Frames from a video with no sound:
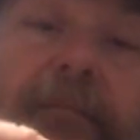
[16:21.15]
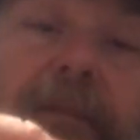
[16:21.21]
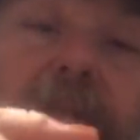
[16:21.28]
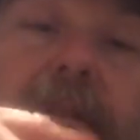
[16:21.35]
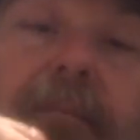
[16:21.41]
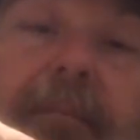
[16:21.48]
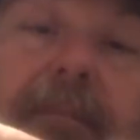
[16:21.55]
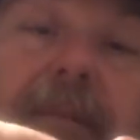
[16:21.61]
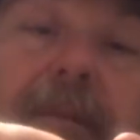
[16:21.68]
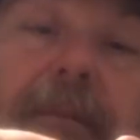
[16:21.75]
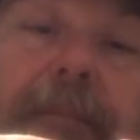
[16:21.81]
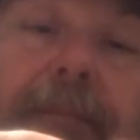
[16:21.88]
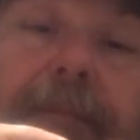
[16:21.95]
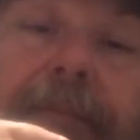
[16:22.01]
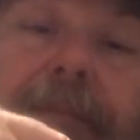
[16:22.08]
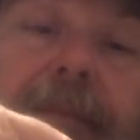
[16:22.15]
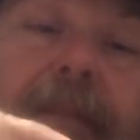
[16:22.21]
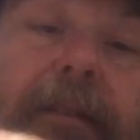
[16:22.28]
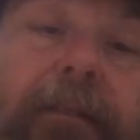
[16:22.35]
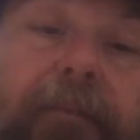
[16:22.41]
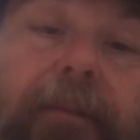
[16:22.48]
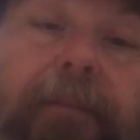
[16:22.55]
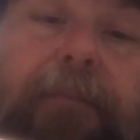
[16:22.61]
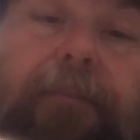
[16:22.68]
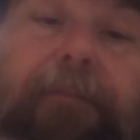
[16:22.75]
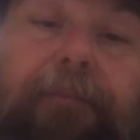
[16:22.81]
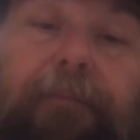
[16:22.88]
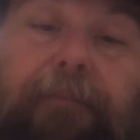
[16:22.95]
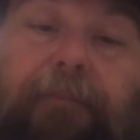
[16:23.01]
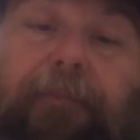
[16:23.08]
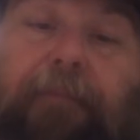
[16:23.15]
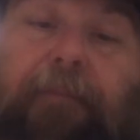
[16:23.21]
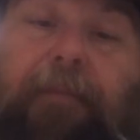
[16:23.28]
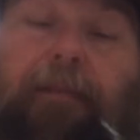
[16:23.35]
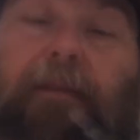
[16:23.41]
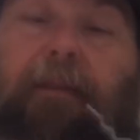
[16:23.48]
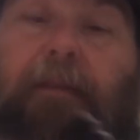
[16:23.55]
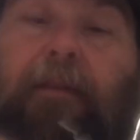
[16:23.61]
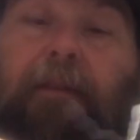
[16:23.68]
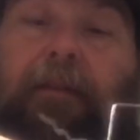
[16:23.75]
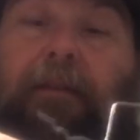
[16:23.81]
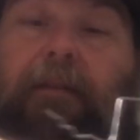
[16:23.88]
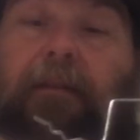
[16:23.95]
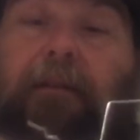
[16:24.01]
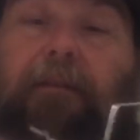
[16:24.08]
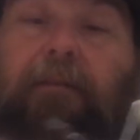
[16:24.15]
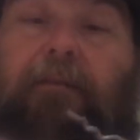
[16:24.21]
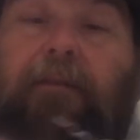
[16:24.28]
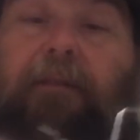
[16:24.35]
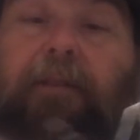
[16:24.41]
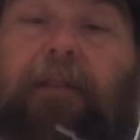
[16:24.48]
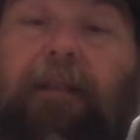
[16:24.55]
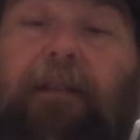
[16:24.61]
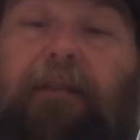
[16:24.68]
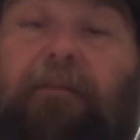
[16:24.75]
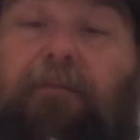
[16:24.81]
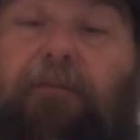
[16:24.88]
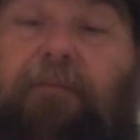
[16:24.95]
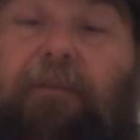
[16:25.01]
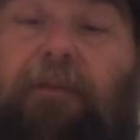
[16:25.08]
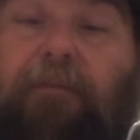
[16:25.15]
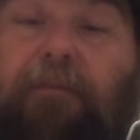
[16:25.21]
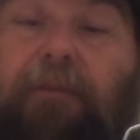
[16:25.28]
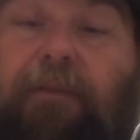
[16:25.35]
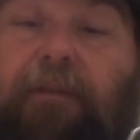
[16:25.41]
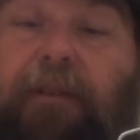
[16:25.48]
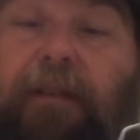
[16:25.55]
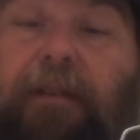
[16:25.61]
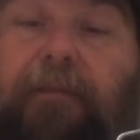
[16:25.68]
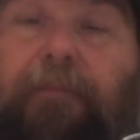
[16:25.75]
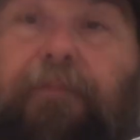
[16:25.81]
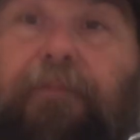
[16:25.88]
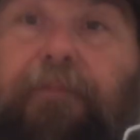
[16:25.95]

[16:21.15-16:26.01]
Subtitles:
want to come apart. There it went. You do it just like you normally would. Now,